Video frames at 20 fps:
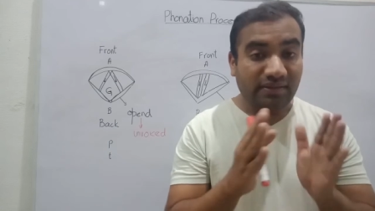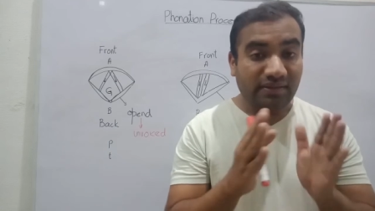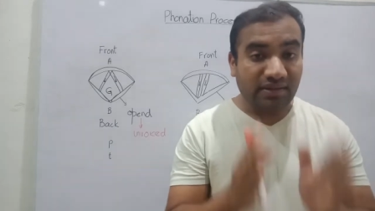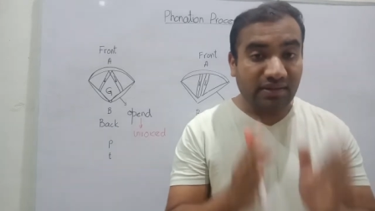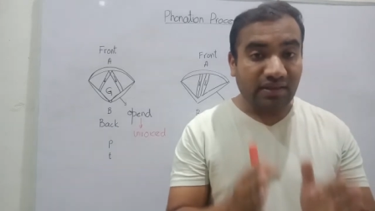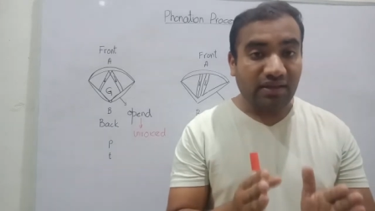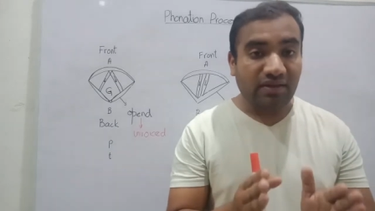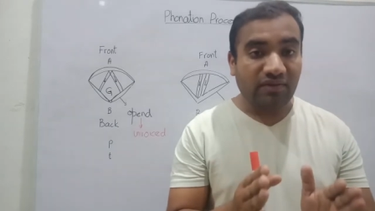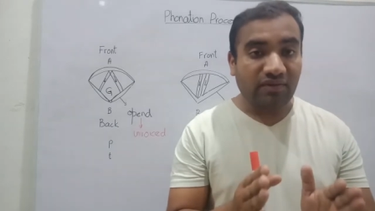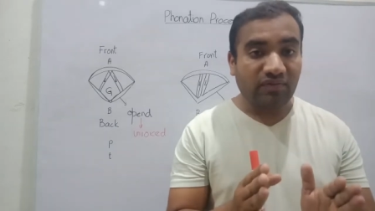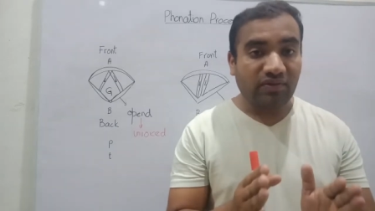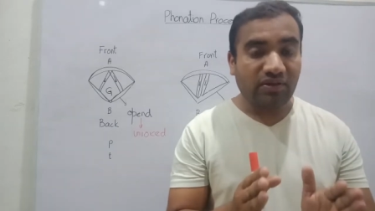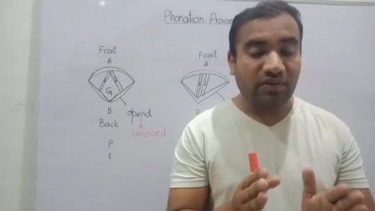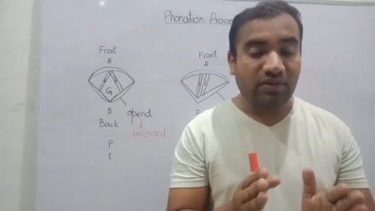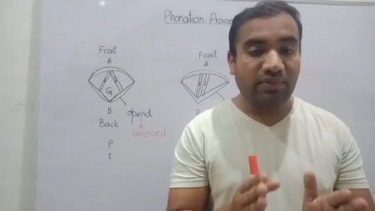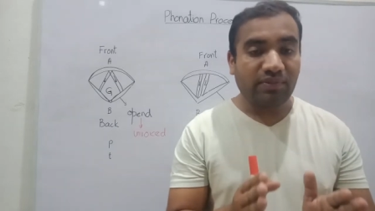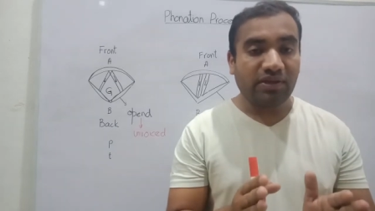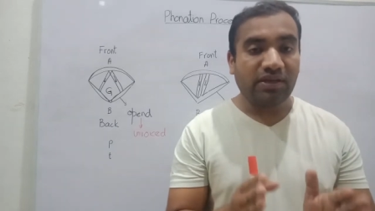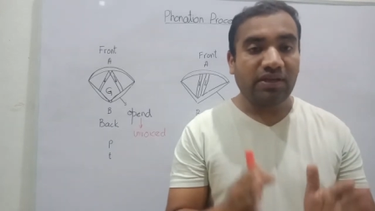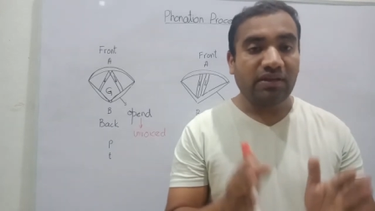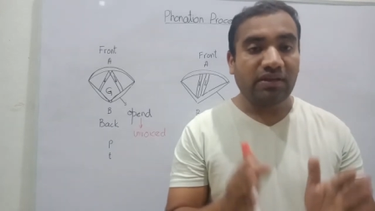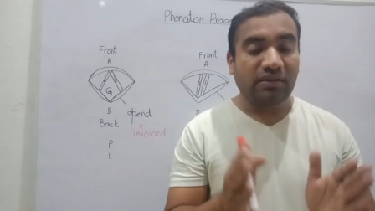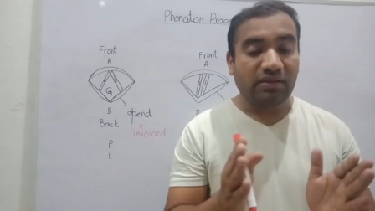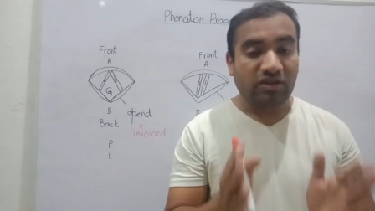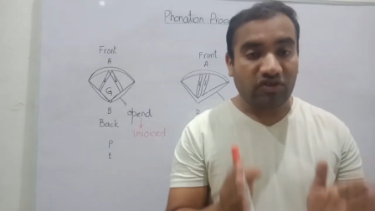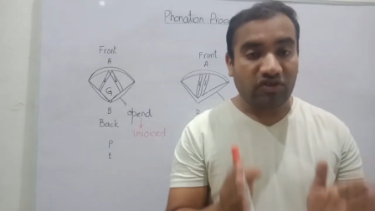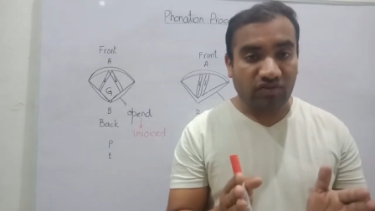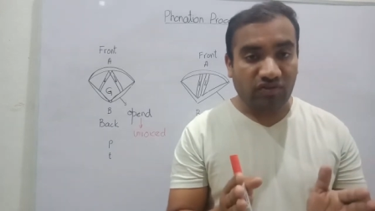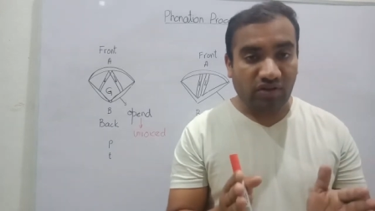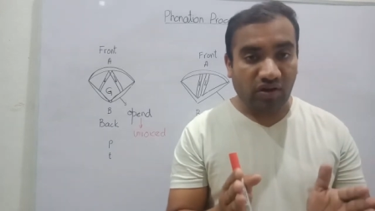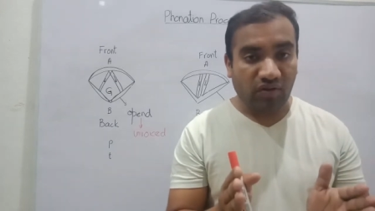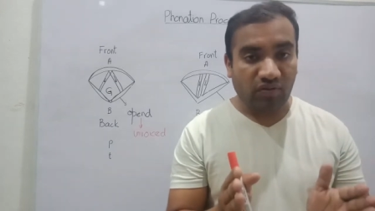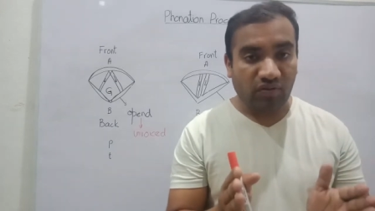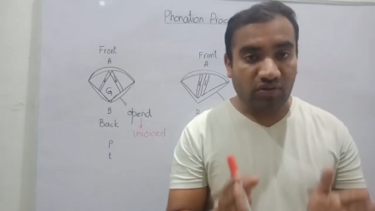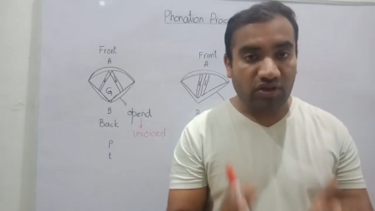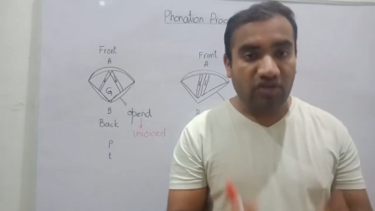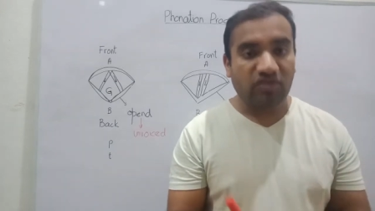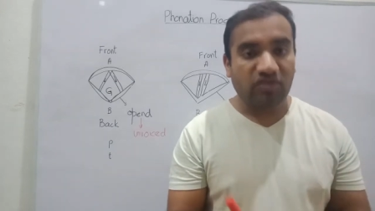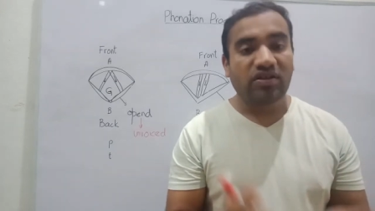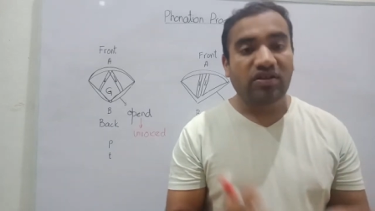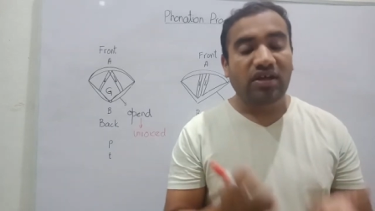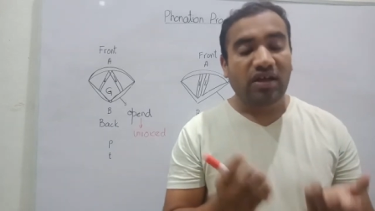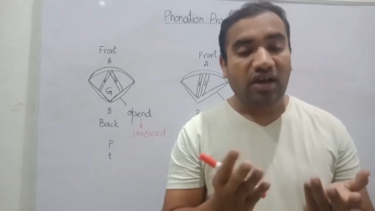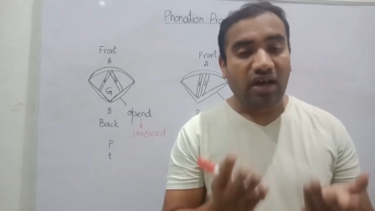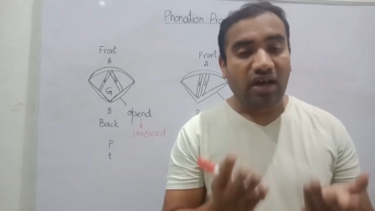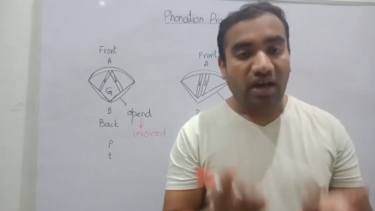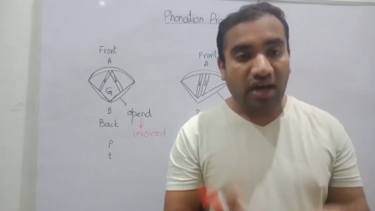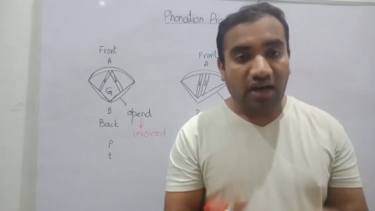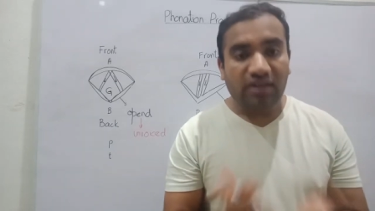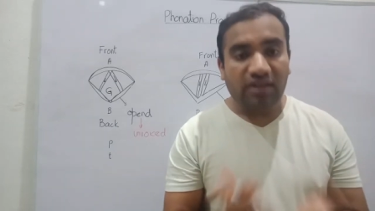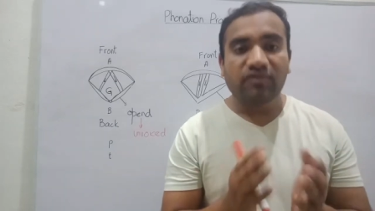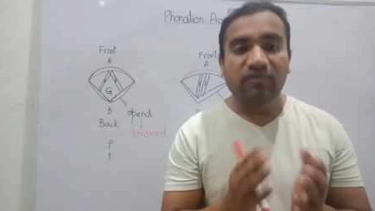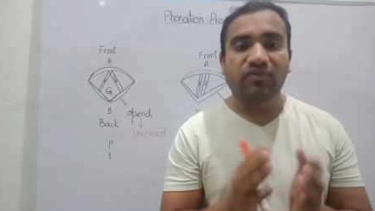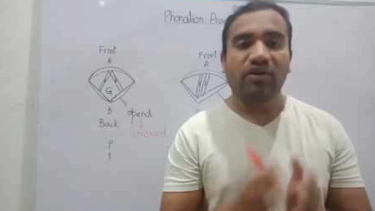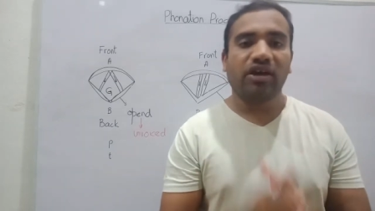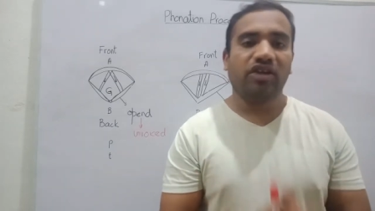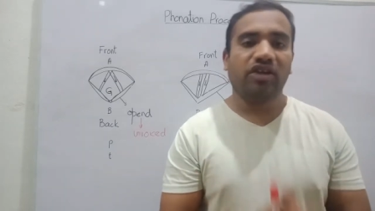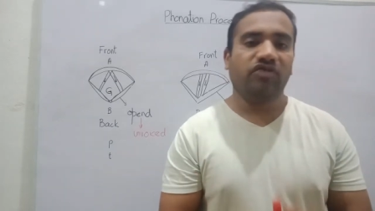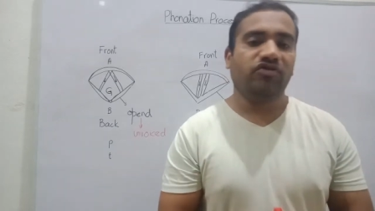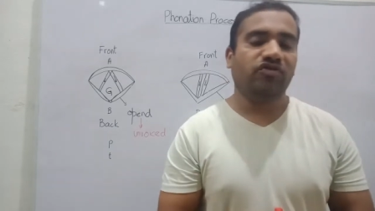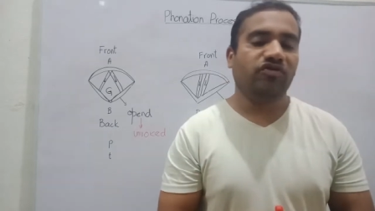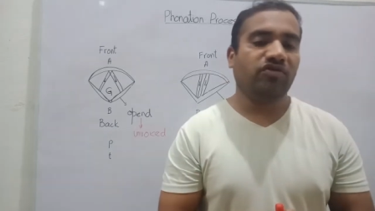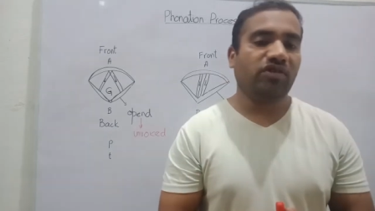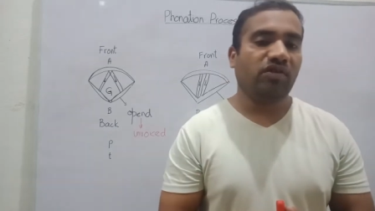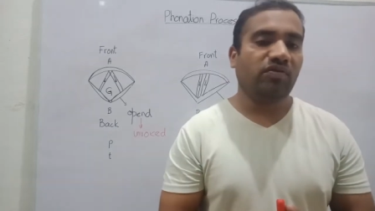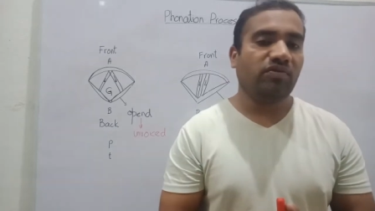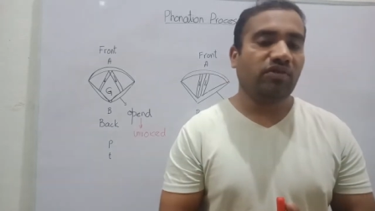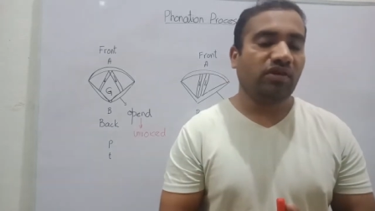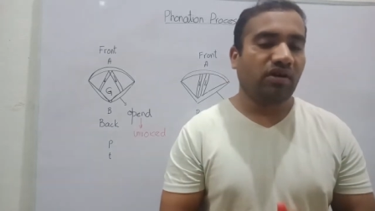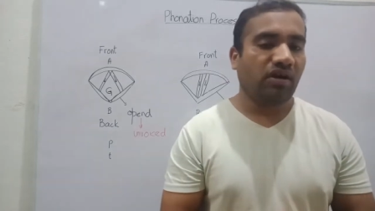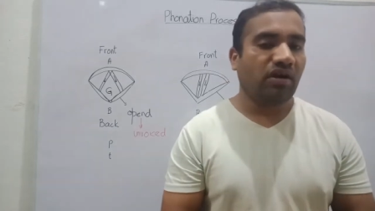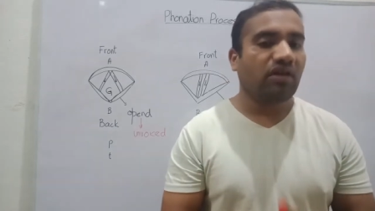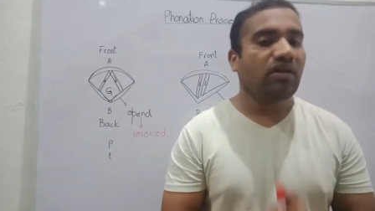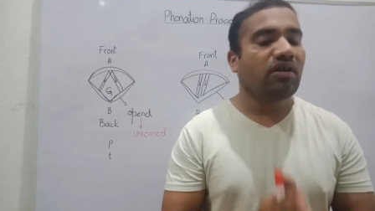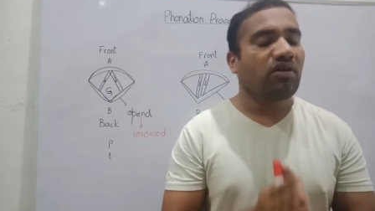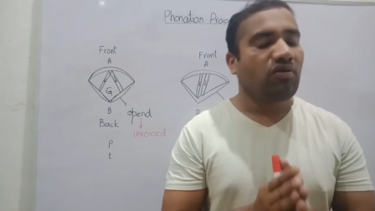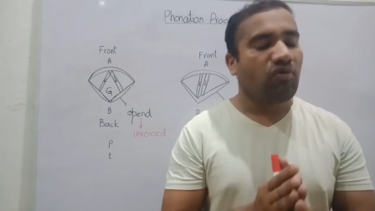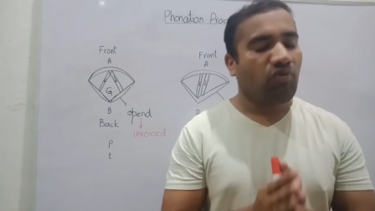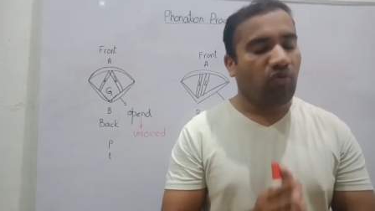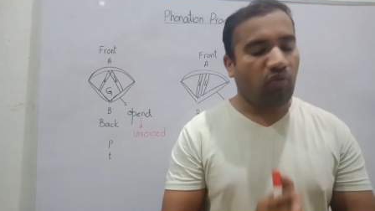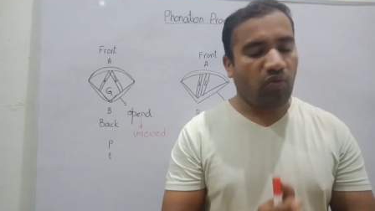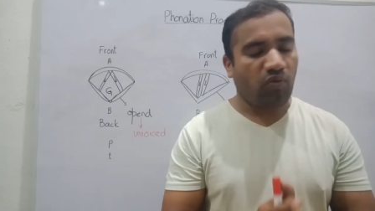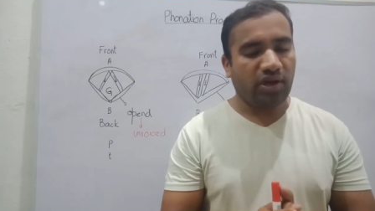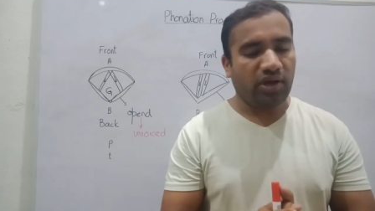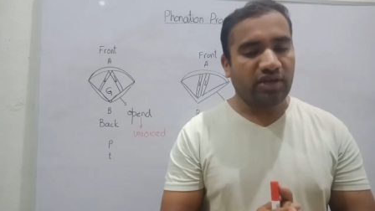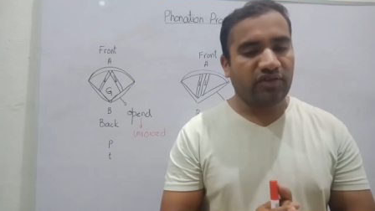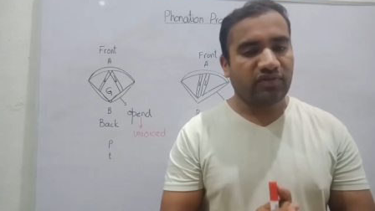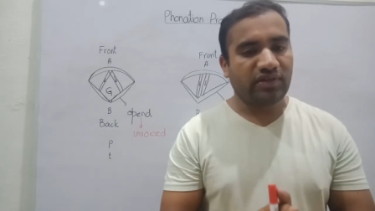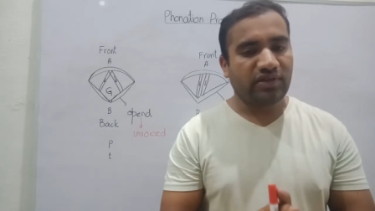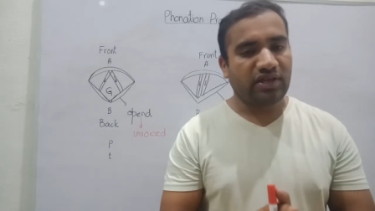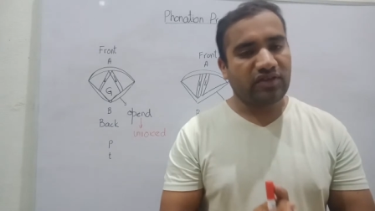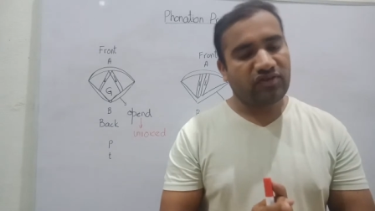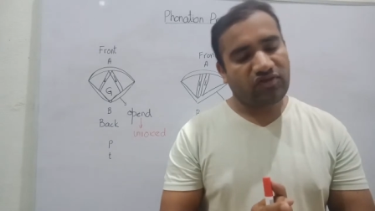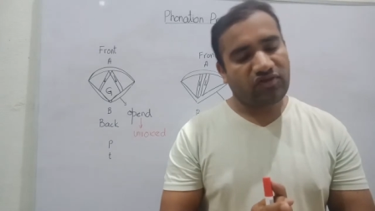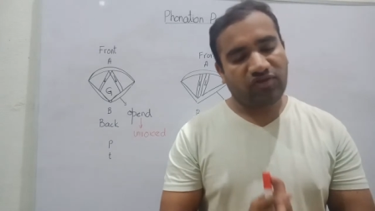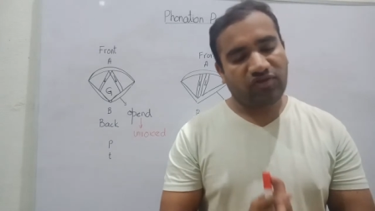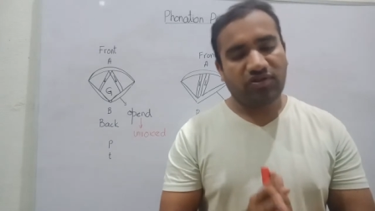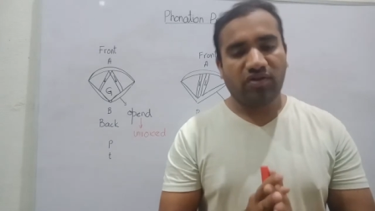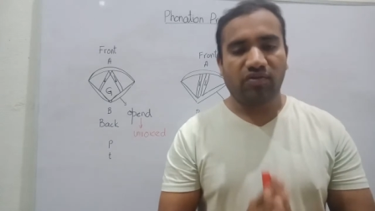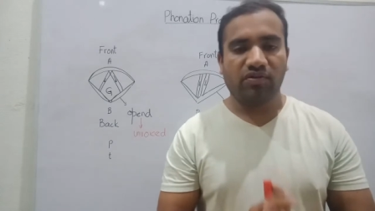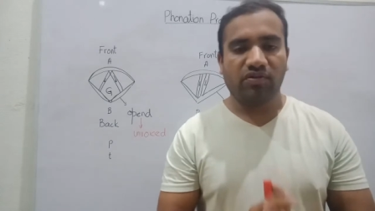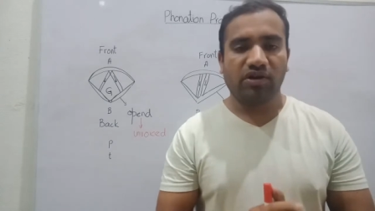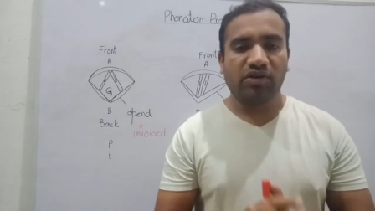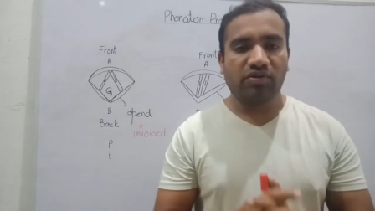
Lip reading: there will be the sound is unvoiced sound or voiceless sound.